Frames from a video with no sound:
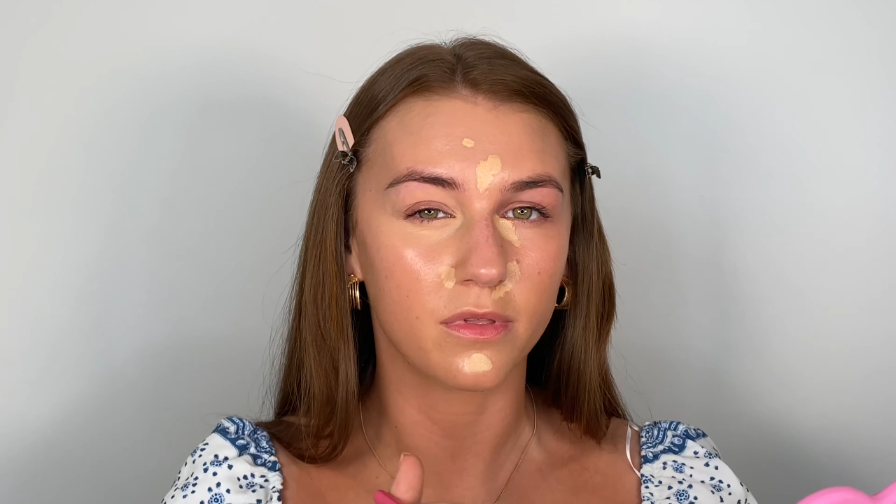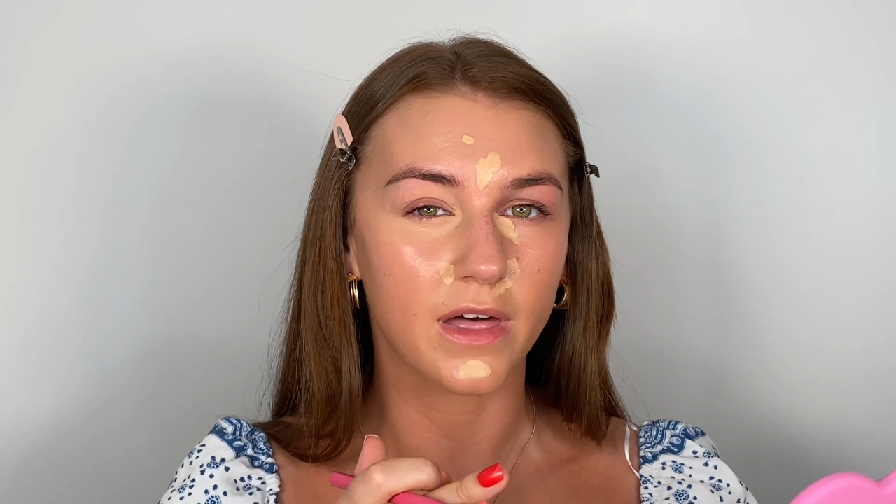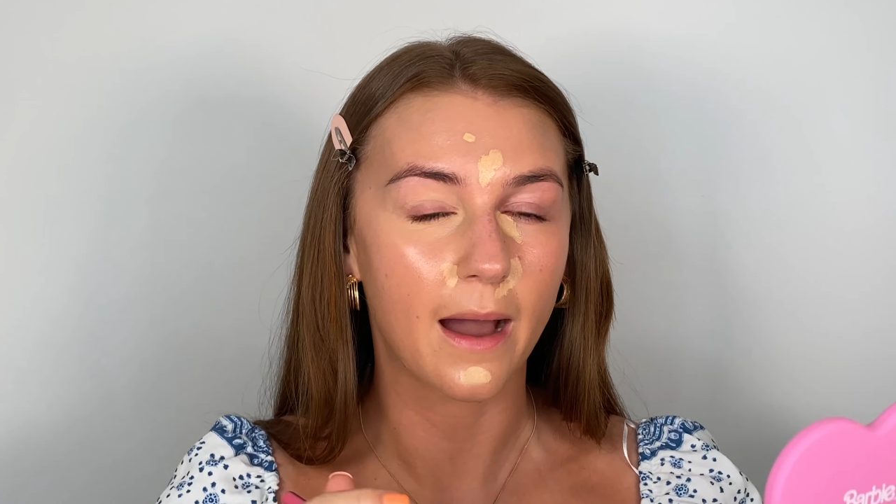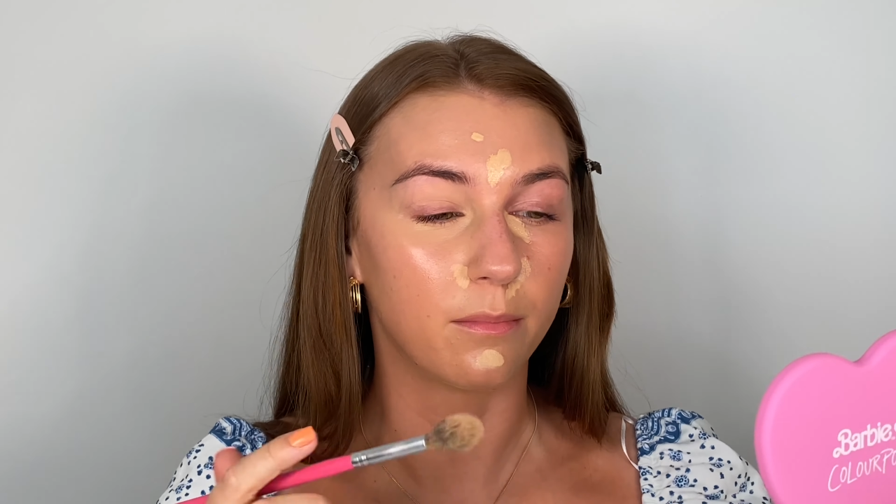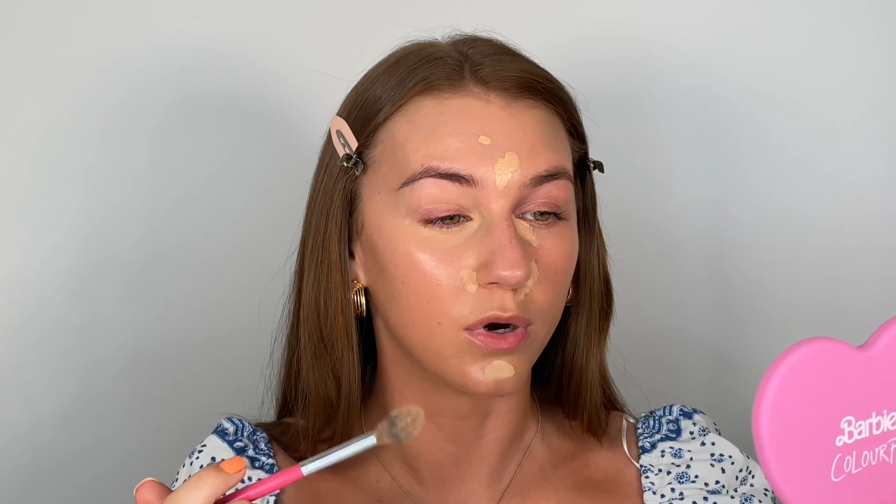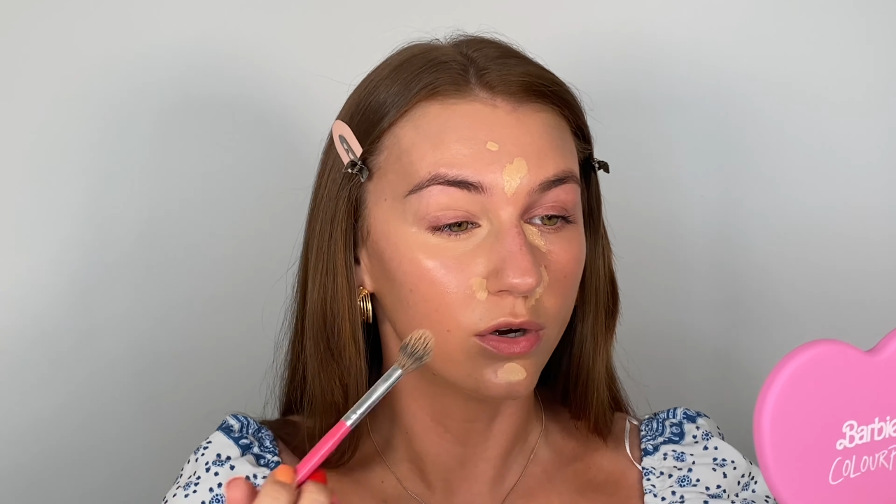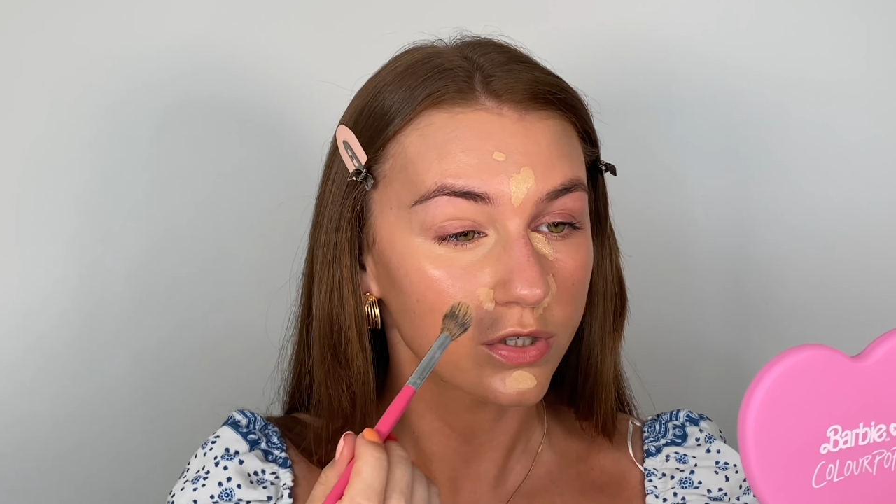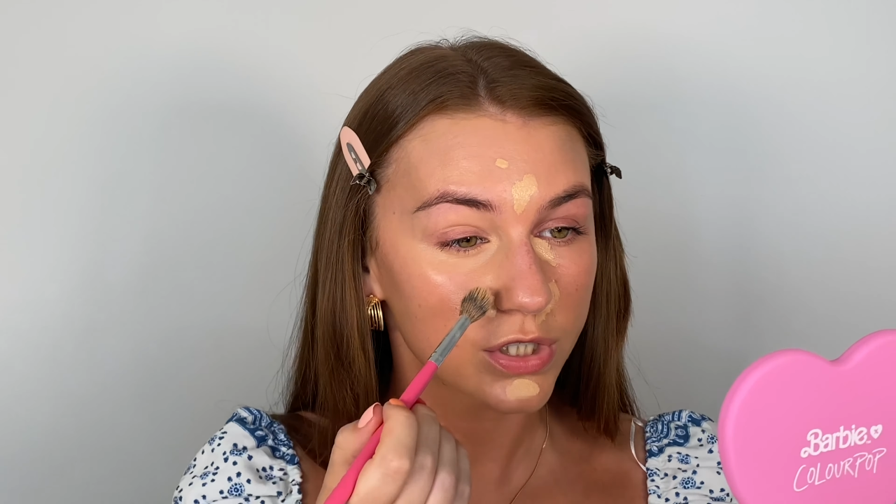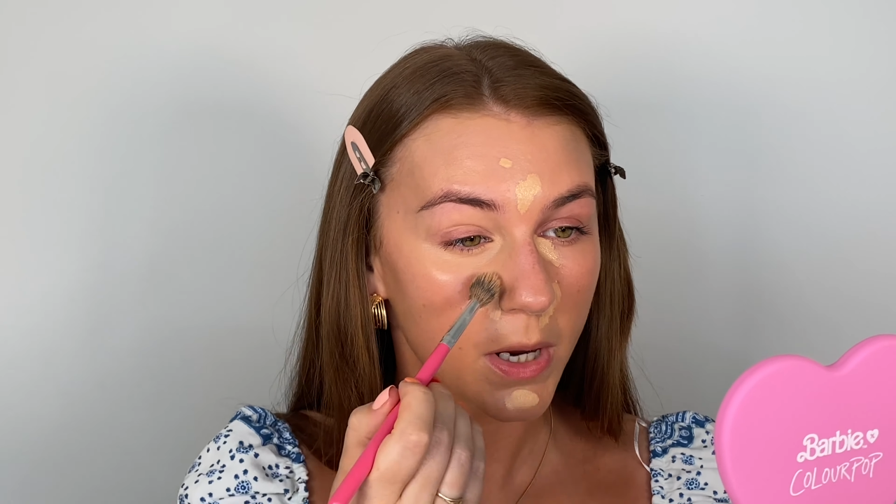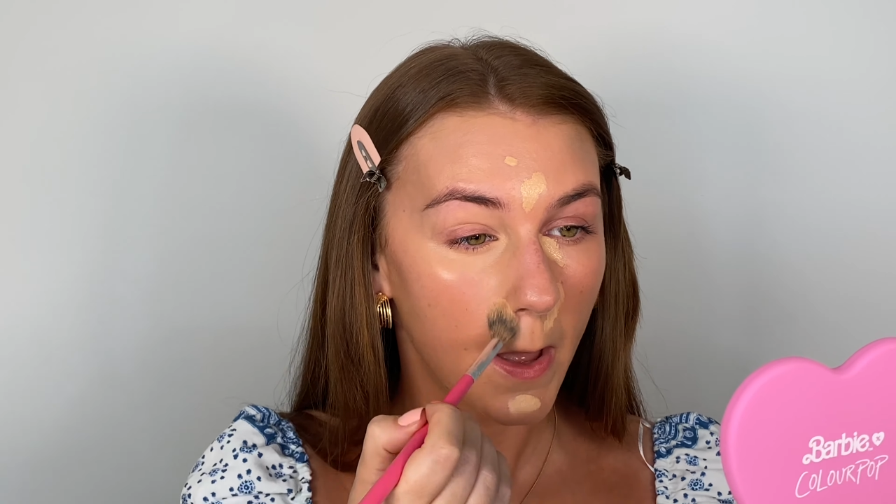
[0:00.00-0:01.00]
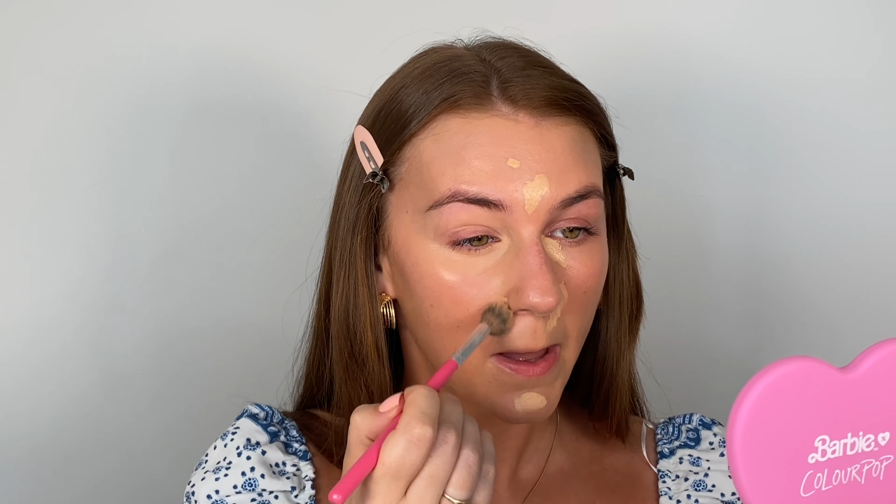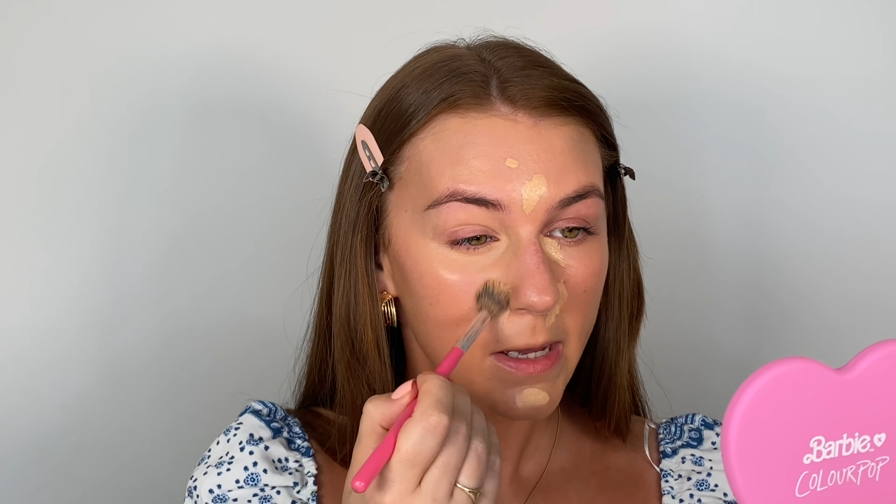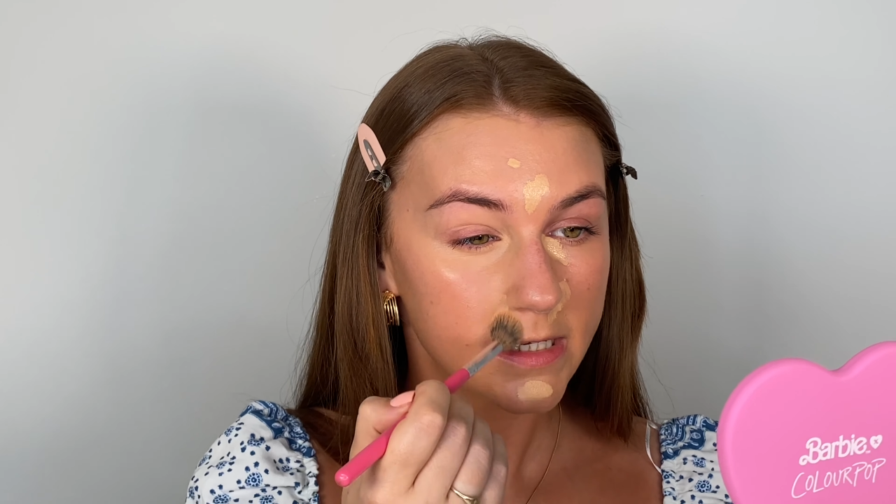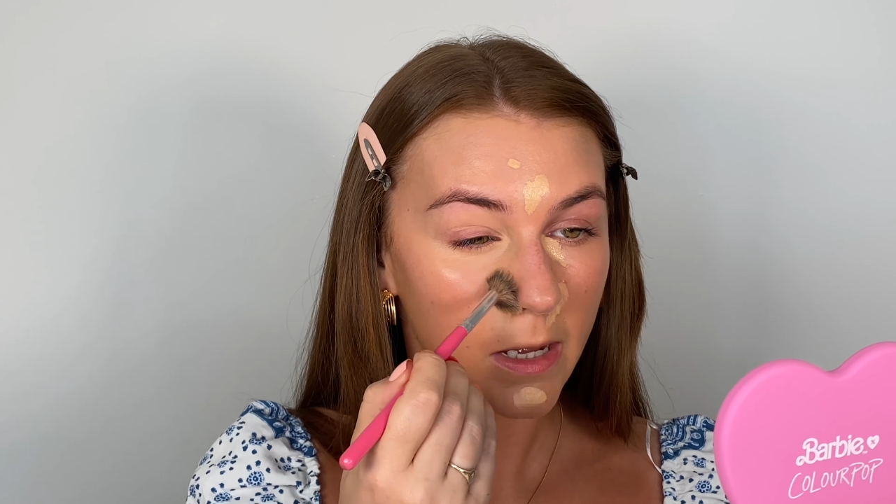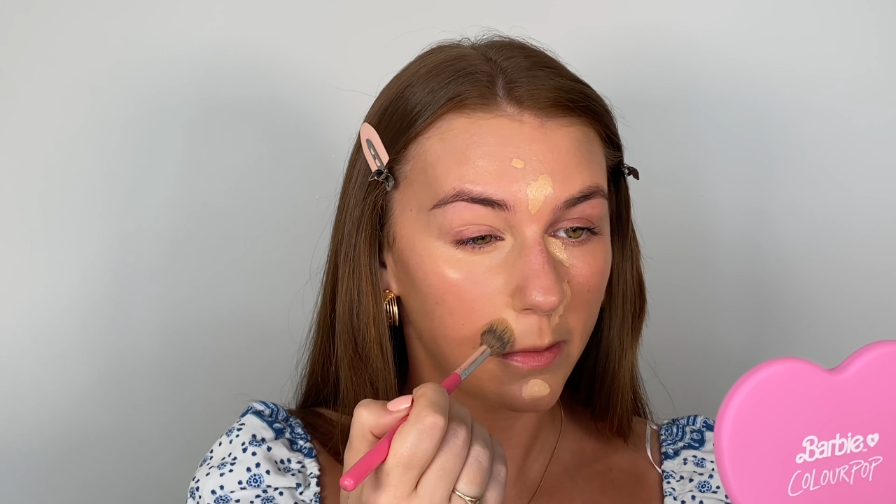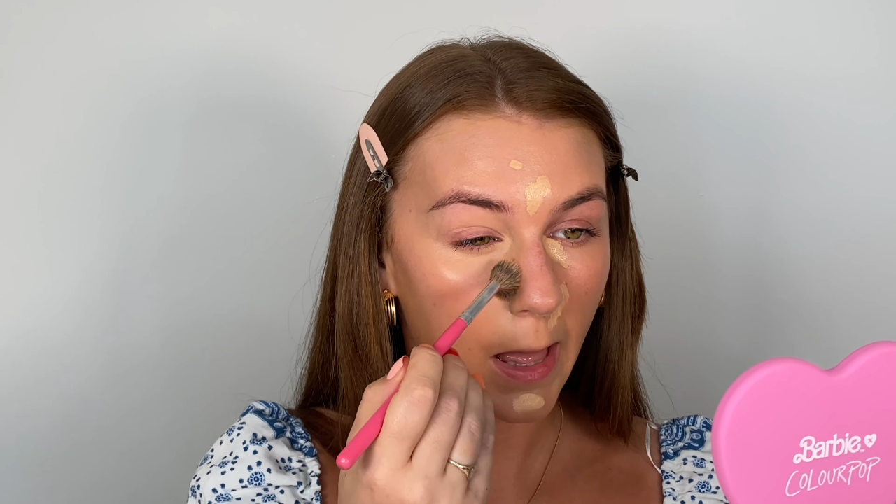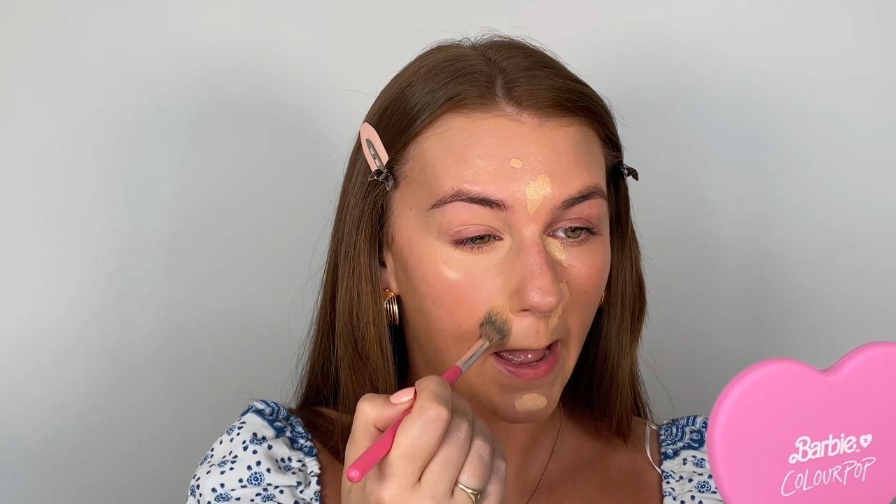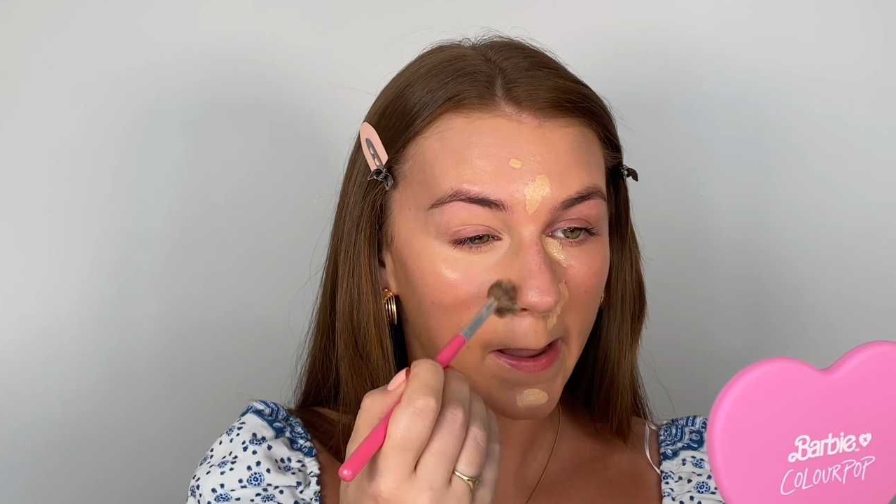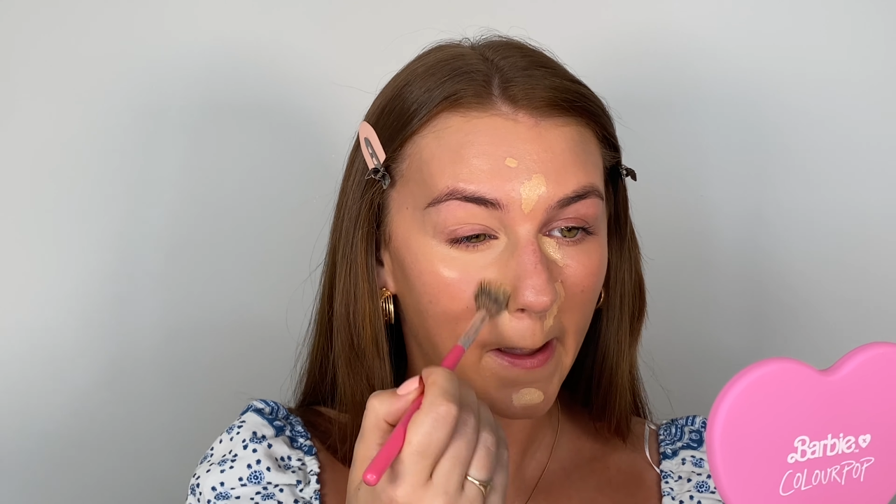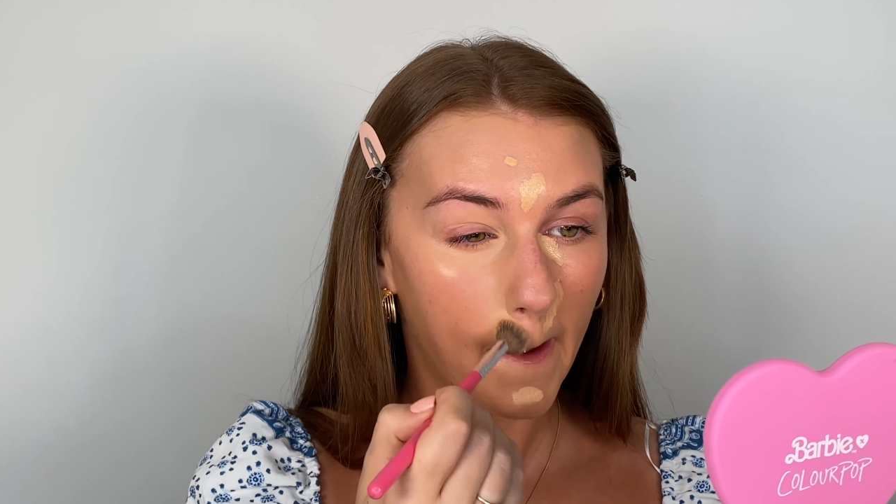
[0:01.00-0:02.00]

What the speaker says: that much, so like